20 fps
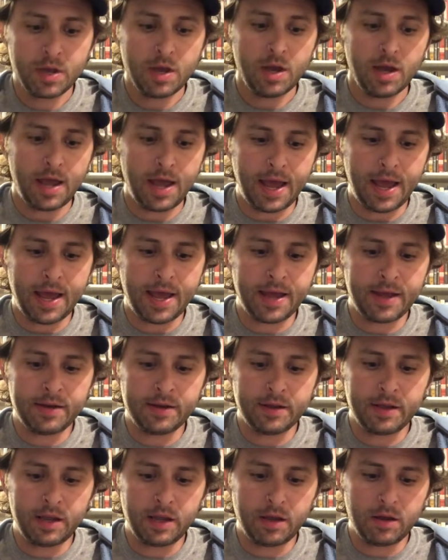And
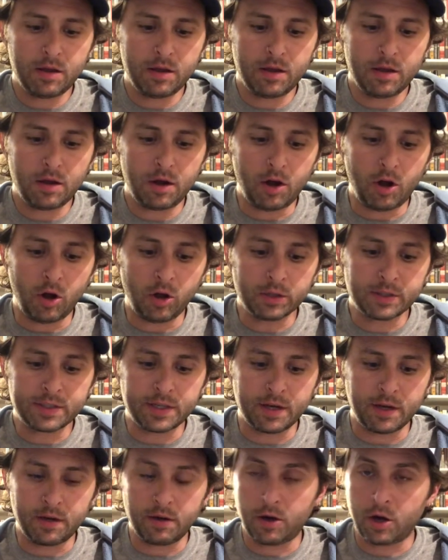
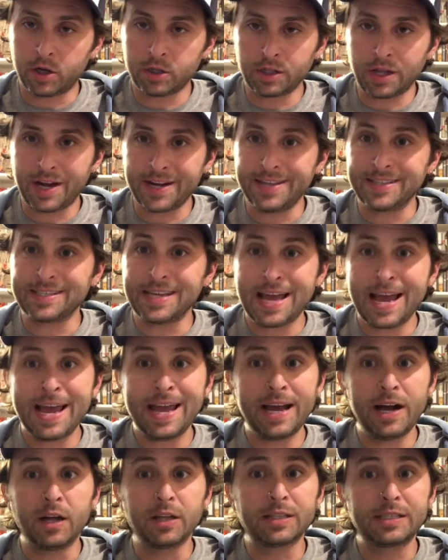Alta Online is
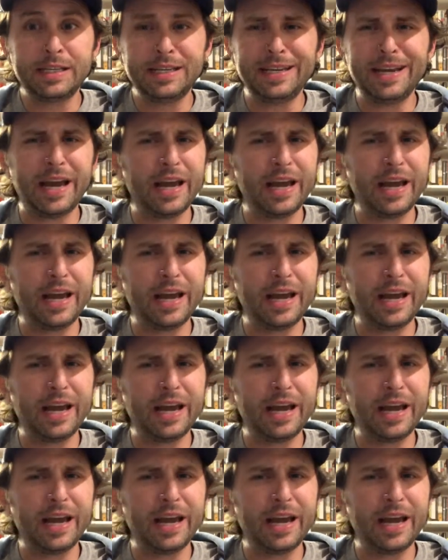A-L-T-A.